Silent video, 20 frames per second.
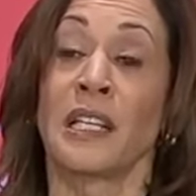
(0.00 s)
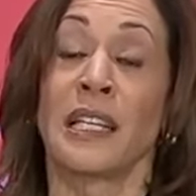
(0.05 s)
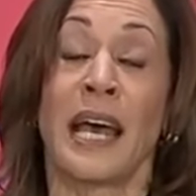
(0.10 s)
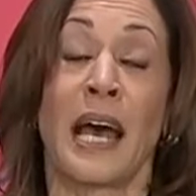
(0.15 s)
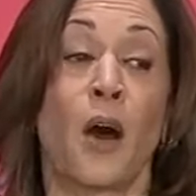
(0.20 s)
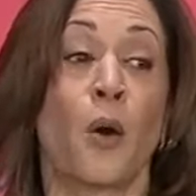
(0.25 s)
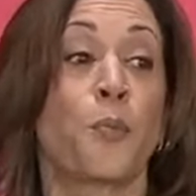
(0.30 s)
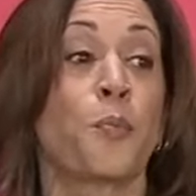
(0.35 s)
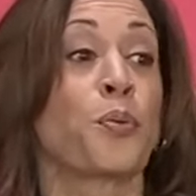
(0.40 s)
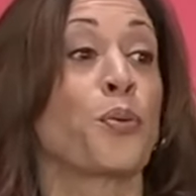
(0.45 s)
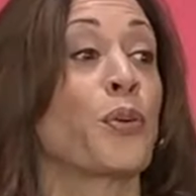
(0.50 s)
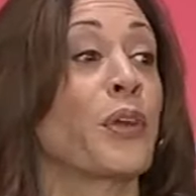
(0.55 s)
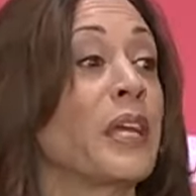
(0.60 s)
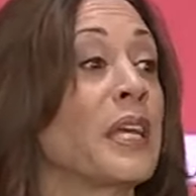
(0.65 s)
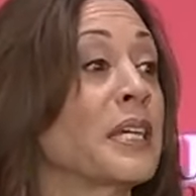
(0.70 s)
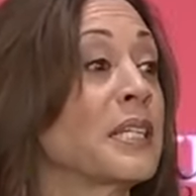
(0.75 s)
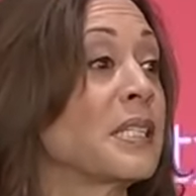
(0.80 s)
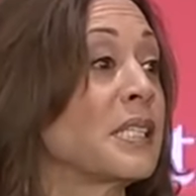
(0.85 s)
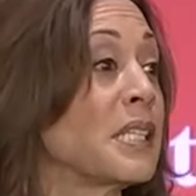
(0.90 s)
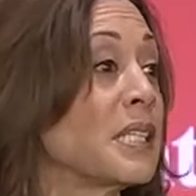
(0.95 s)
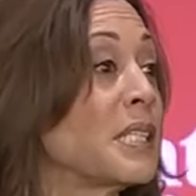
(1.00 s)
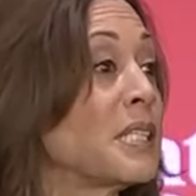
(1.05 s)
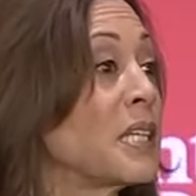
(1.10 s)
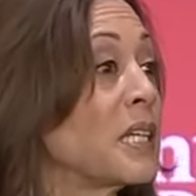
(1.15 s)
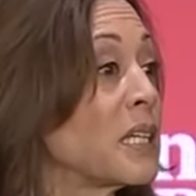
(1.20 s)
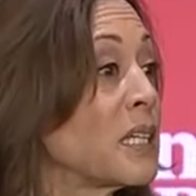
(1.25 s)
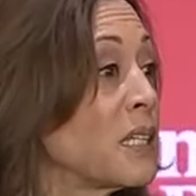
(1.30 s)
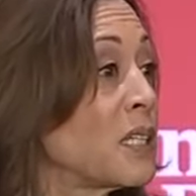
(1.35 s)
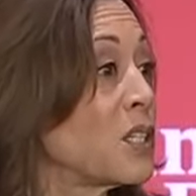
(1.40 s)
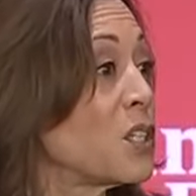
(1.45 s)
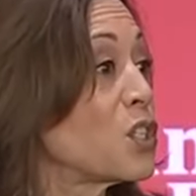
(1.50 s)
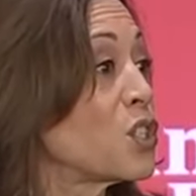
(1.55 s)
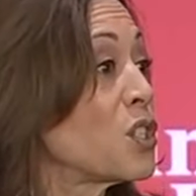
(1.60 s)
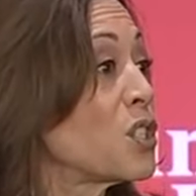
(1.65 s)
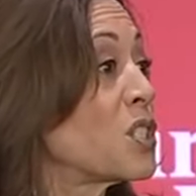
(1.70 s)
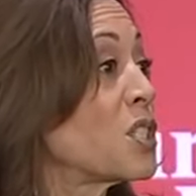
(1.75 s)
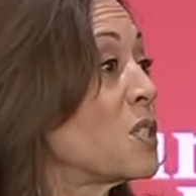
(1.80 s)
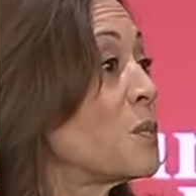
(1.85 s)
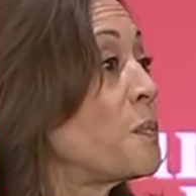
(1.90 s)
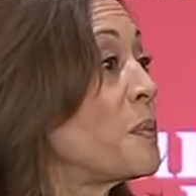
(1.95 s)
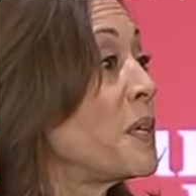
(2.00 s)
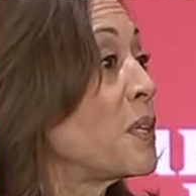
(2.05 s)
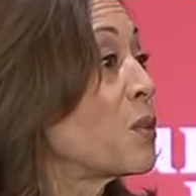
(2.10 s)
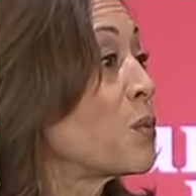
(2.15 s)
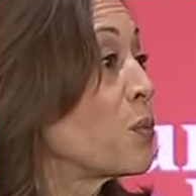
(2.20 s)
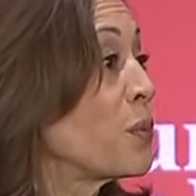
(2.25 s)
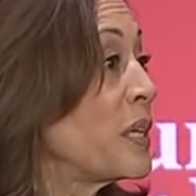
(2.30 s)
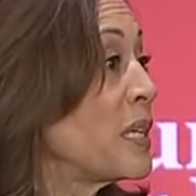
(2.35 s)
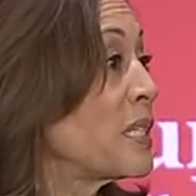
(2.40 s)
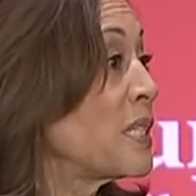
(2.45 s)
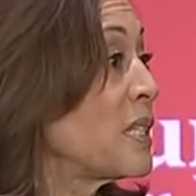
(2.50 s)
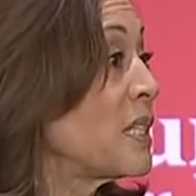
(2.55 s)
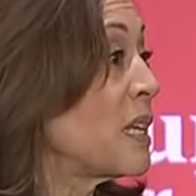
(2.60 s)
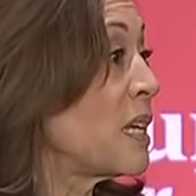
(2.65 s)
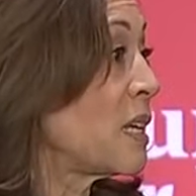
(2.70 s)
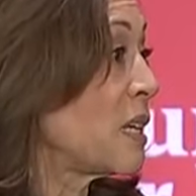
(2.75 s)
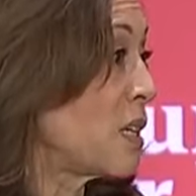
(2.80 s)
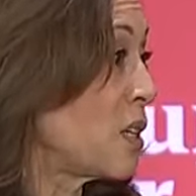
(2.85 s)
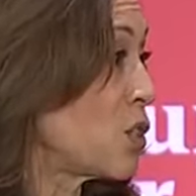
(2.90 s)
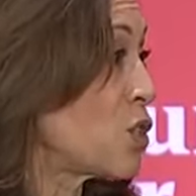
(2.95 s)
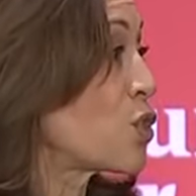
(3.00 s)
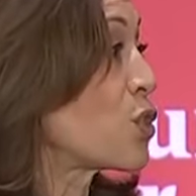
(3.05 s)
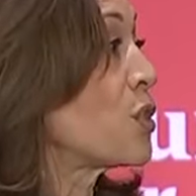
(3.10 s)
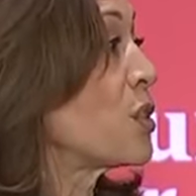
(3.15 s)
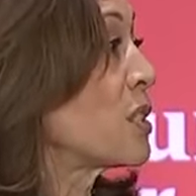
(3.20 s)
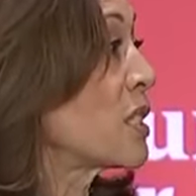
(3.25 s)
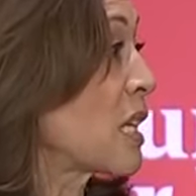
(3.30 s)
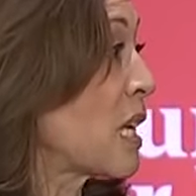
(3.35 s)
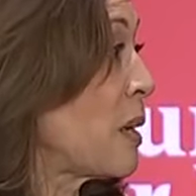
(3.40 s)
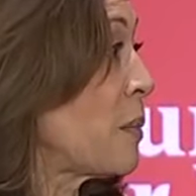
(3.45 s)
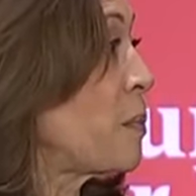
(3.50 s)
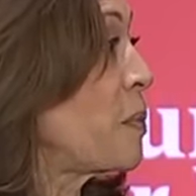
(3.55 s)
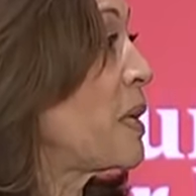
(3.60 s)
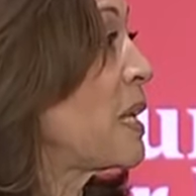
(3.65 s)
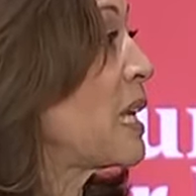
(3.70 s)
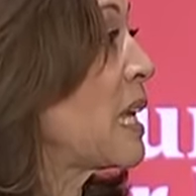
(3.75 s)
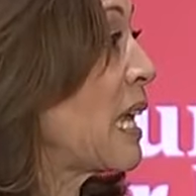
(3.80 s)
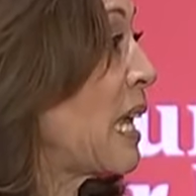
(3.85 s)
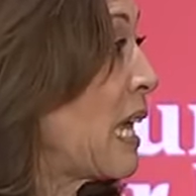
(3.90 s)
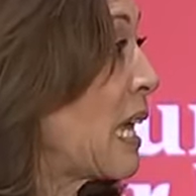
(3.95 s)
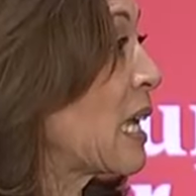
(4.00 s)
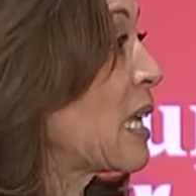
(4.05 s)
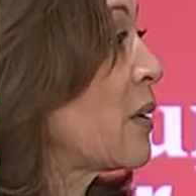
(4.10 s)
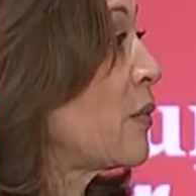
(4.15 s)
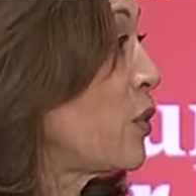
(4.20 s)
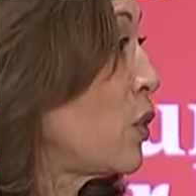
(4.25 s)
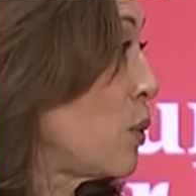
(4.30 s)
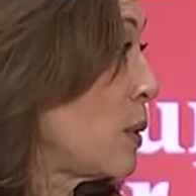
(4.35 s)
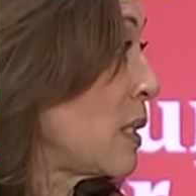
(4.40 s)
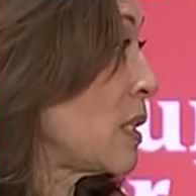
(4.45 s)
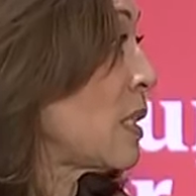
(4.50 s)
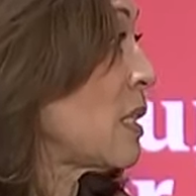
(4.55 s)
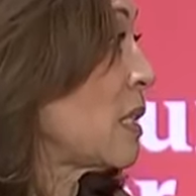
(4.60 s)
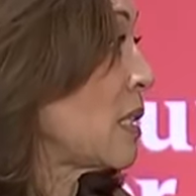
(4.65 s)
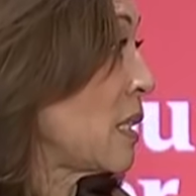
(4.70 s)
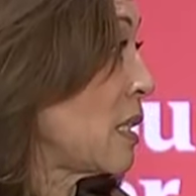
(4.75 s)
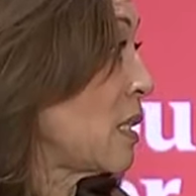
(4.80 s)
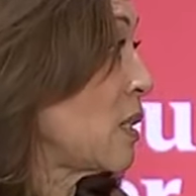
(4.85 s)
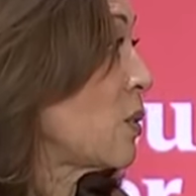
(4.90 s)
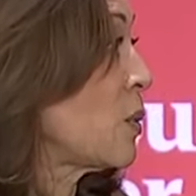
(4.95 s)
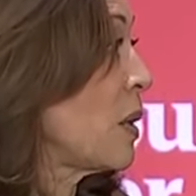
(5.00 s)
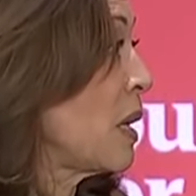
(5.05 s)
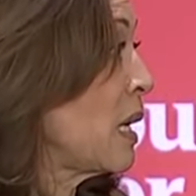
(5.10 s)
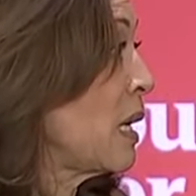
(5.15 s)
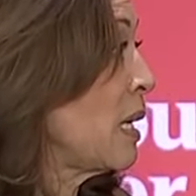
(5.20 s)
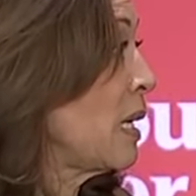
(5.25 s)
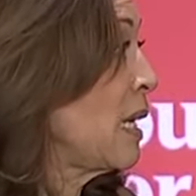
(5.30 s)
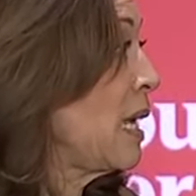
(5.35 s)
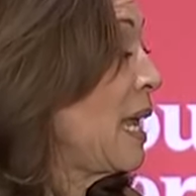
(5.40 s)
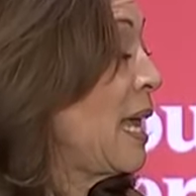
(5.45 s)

allow pre-existing conditions to be the reason that an insurance company can't give you assistance, right?